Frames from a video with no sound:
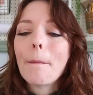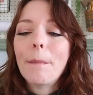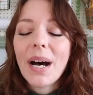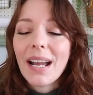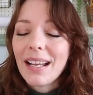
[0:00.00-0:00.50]

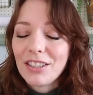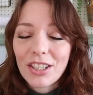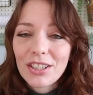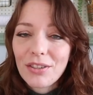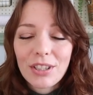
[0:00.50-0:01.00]
But
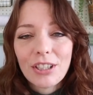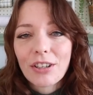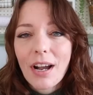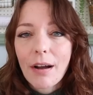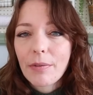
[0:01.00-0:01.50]
just using your
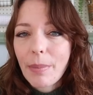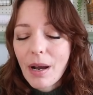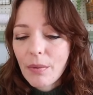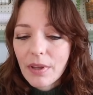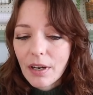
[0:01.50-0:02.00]
coffee
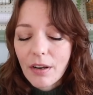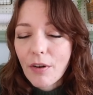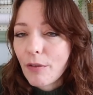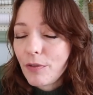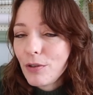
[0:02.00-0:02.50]
pot within
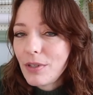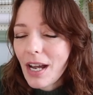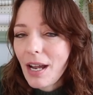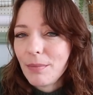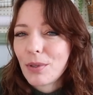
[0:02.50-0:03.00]
a, a few
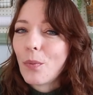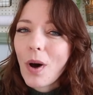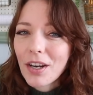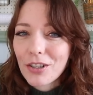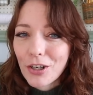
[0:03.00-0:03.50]
times, the
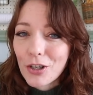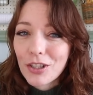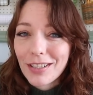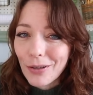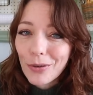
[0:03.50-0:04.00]
water
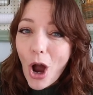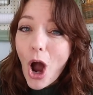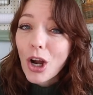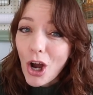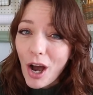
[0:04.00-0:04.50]
turns, you know,
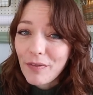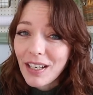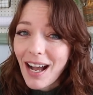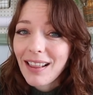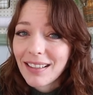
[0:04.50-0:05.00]
coffee
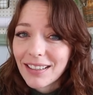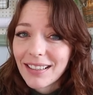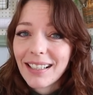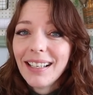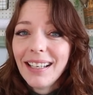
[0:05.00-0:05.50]

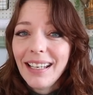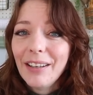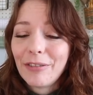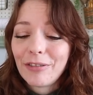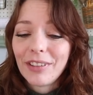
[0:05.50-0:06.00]
colored
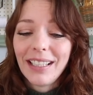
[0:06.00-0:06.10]
if